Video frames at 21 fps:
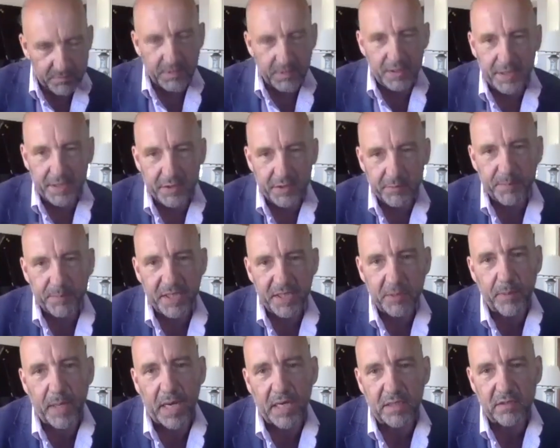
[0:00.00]
in a big
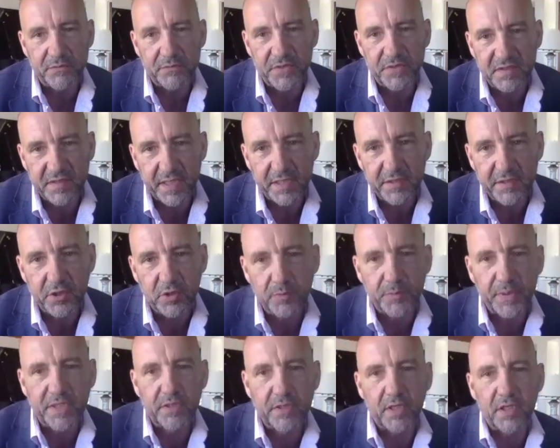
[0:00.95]
part of his tenure,
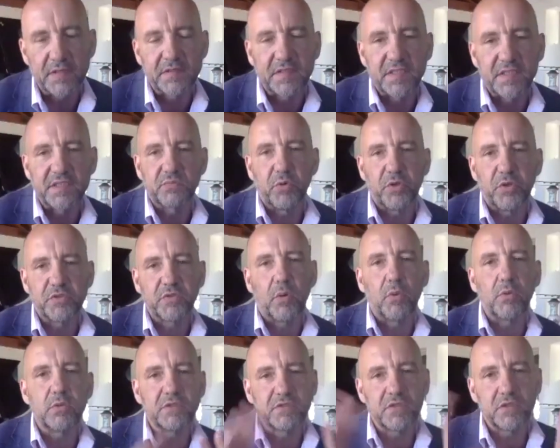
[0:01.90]
because this was
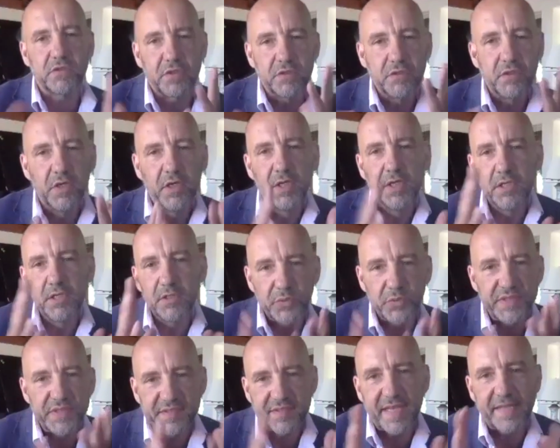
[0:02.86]
all of a sudden
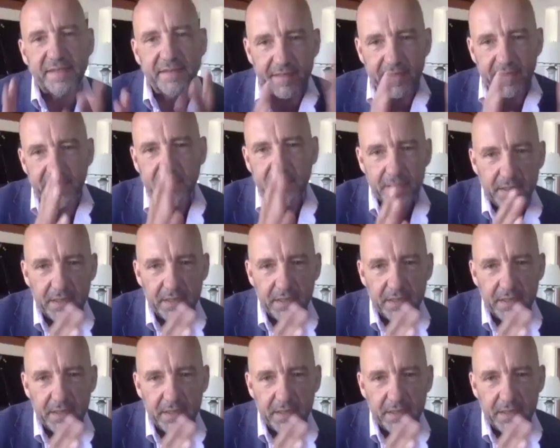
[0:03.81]
resetting